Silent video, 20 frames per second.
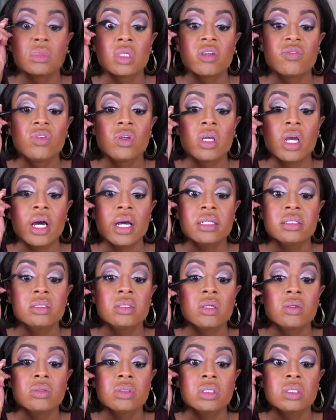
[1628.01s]
If you guys
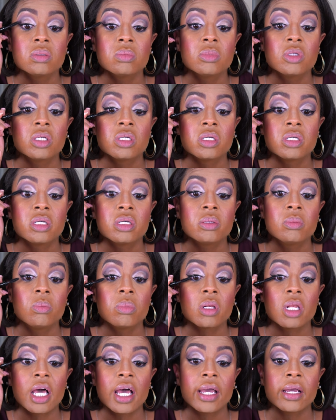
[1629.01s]
know some good
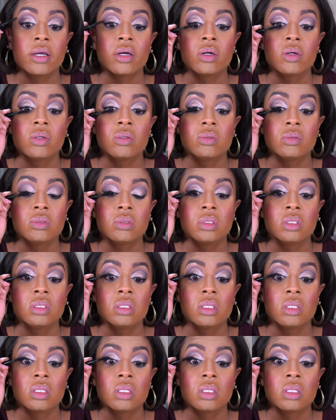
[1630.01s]
black-owned